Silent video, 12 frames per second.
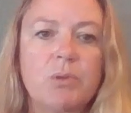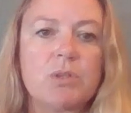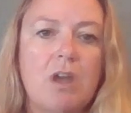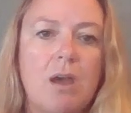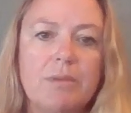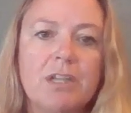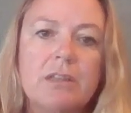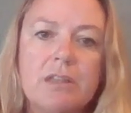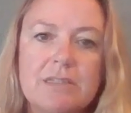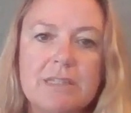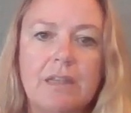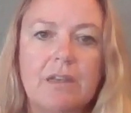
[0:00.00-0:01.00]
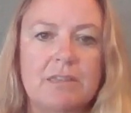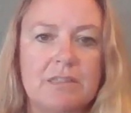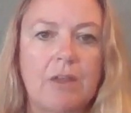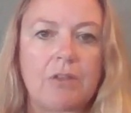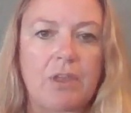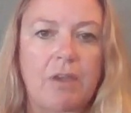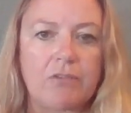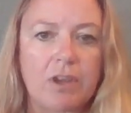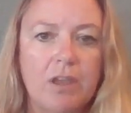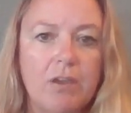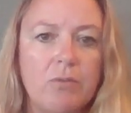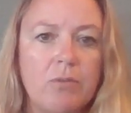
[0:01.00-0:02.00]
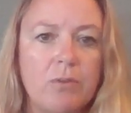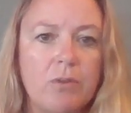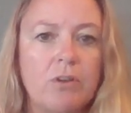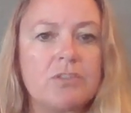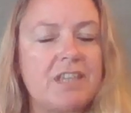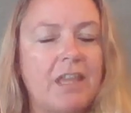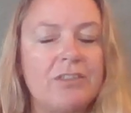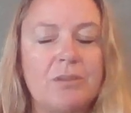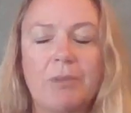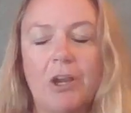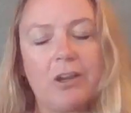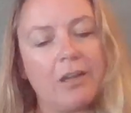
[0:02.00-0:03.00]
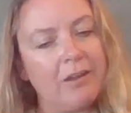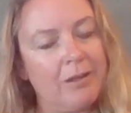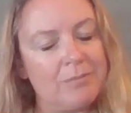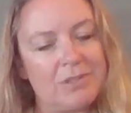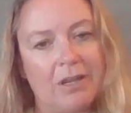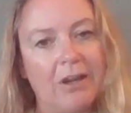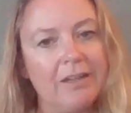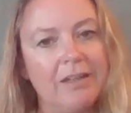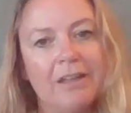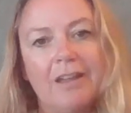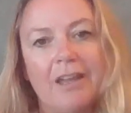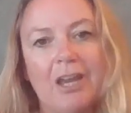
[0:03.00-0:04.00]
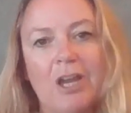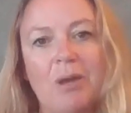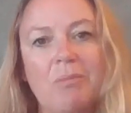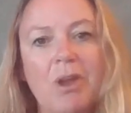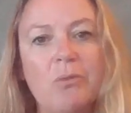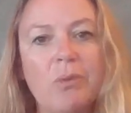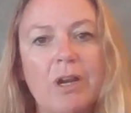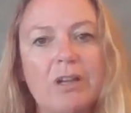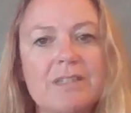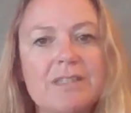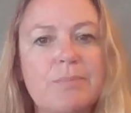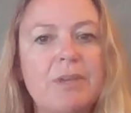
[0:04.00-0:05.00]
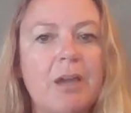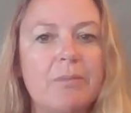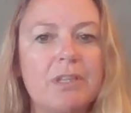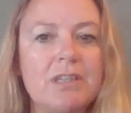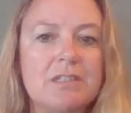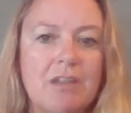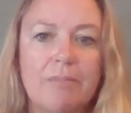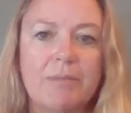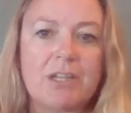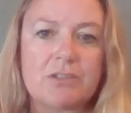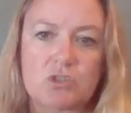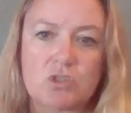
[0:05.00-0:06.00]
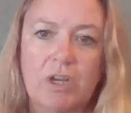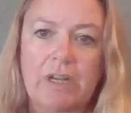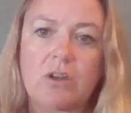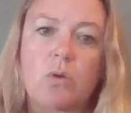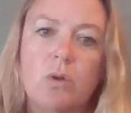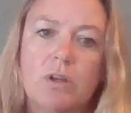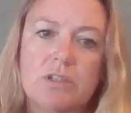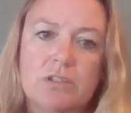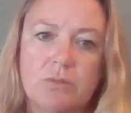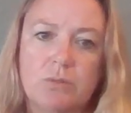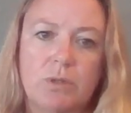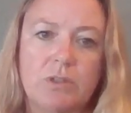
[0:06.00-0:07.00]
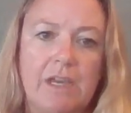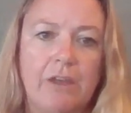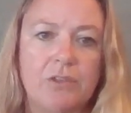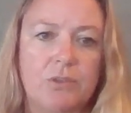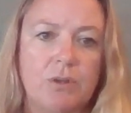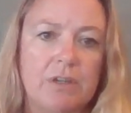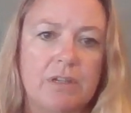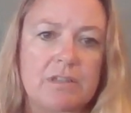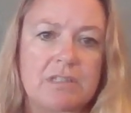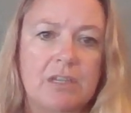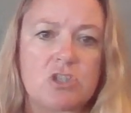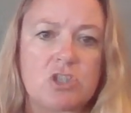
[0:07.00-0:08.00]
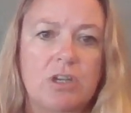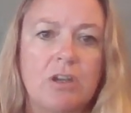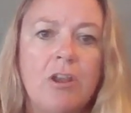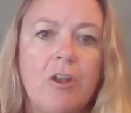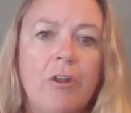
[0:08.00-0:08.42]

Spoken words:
predominantly seen in South Africa, or South America, I'm sorry, where it's becoming the dominant strain according to the World Health Organization.